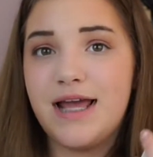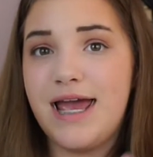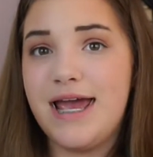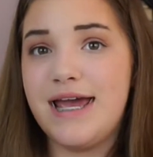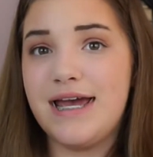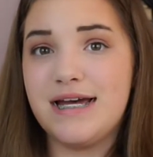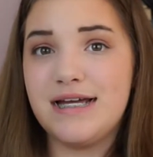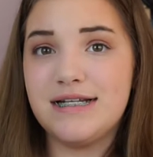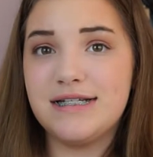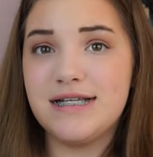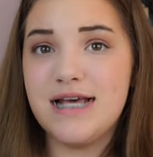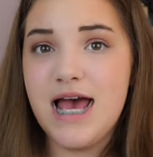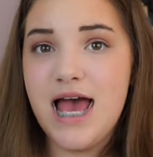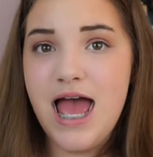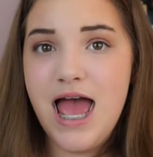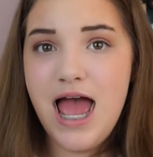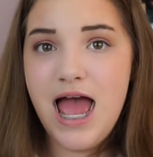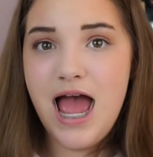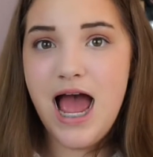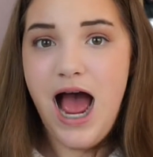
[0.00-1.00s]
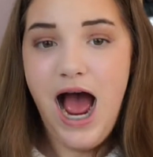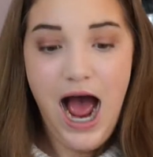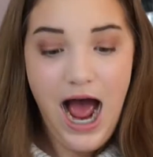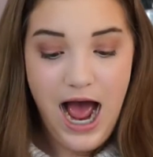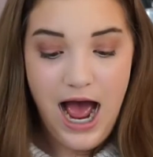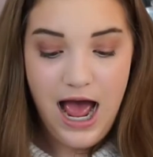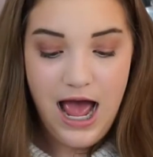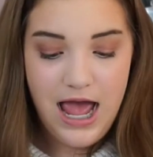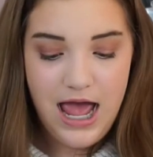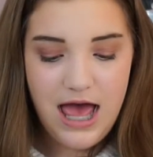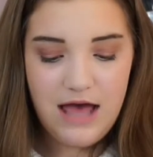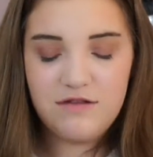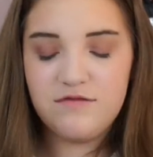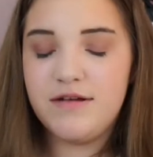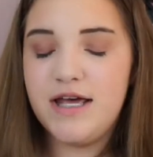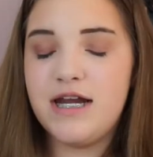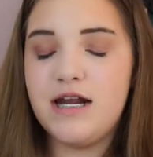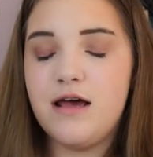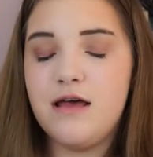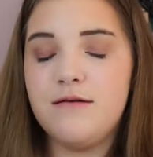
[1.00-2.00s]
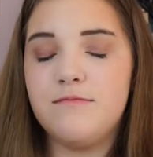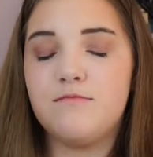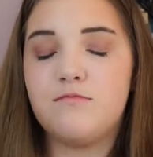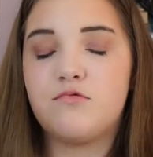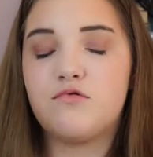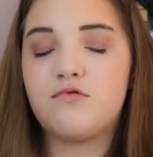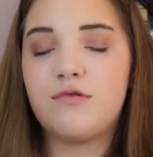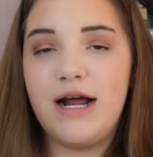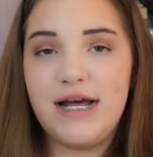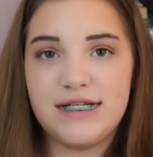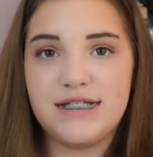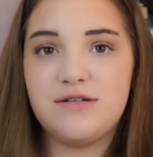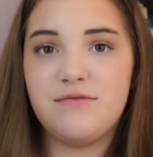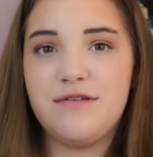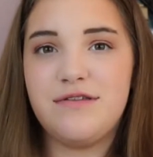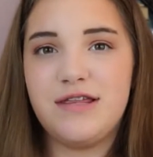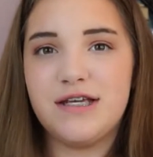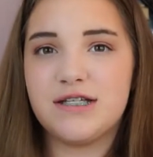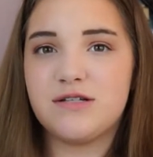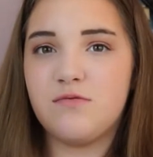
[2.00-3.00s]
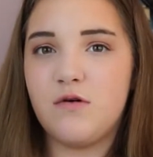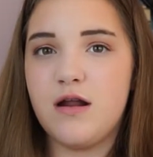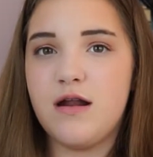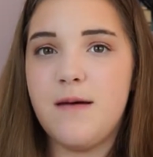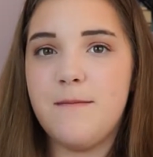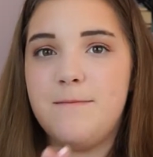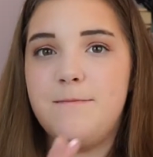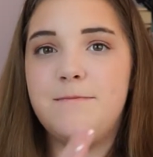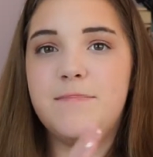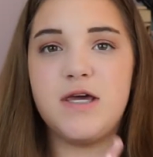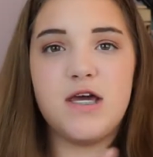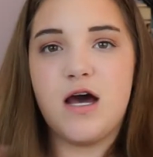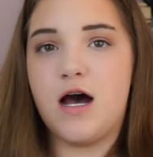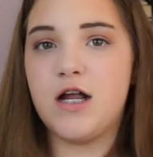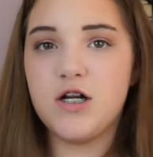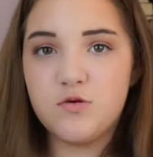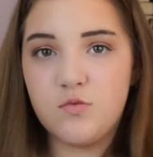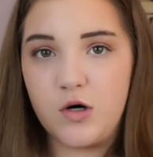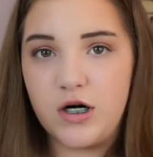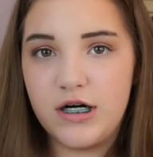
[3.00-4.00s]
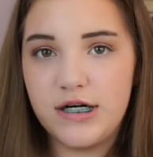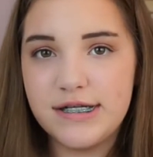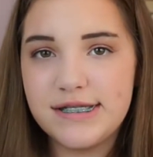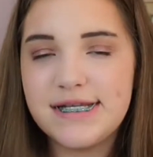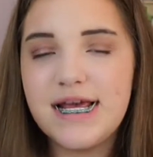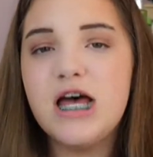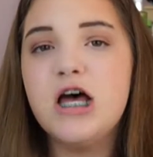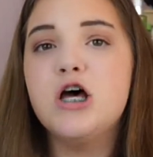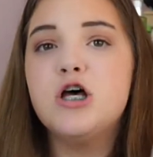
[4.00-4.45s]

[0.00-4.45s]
and I have been impressed with this one beyond words.